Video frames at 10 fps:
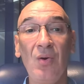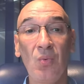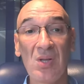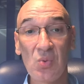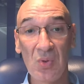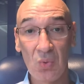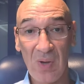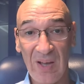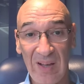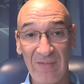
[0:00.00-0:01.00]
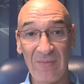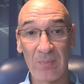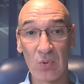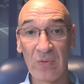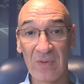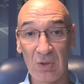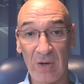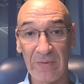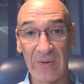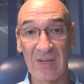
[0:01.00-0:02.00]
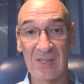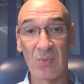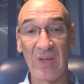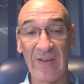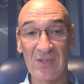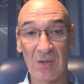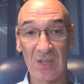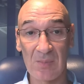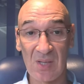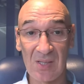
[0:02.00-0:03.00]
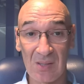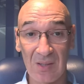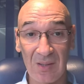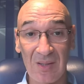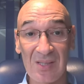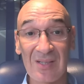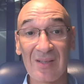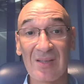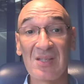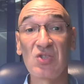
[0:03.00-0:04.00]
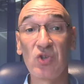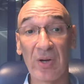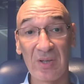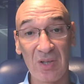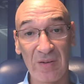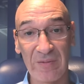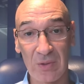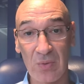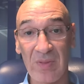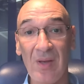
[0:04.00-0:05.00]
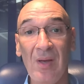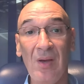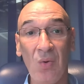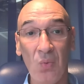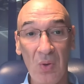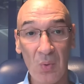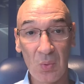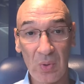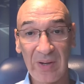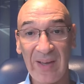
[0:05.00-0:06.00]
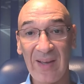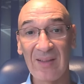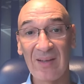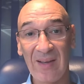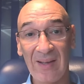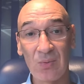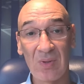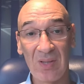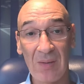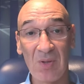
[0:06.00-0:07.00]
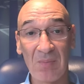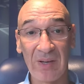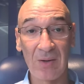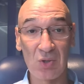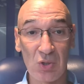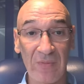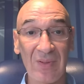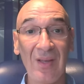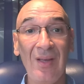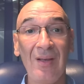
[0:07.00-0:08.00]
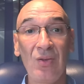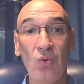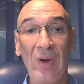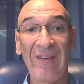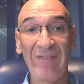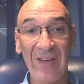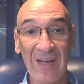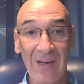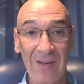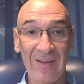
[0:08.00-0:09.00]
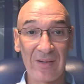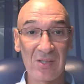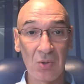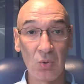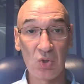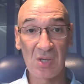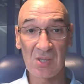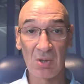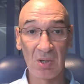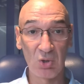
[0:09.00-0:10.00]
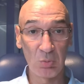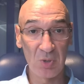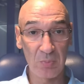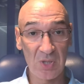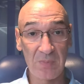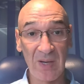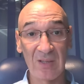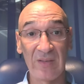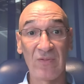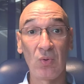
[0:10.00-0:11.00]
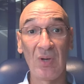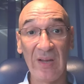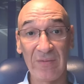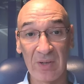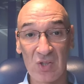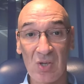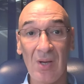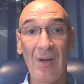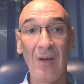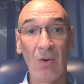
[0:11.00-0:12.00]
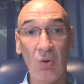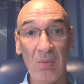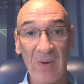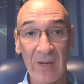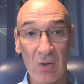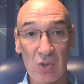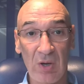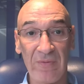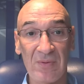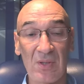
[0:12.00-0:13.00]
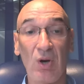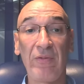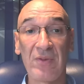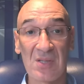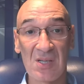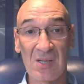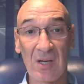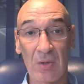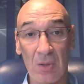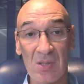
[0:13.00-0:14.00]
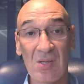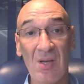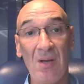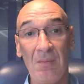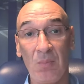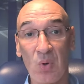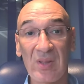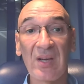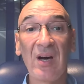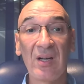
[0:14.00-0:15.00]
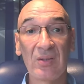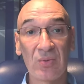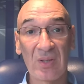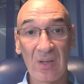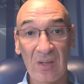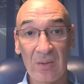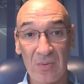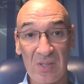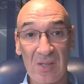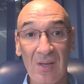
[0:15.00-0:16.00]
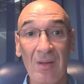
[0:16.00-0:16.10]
Once we do have proven offerings and we have startups that start this journey of growth, we will work hand in hand with them and Microsoft to avail their solutions on a global perspective, to leverage all Microsoft offices across more than 100 countries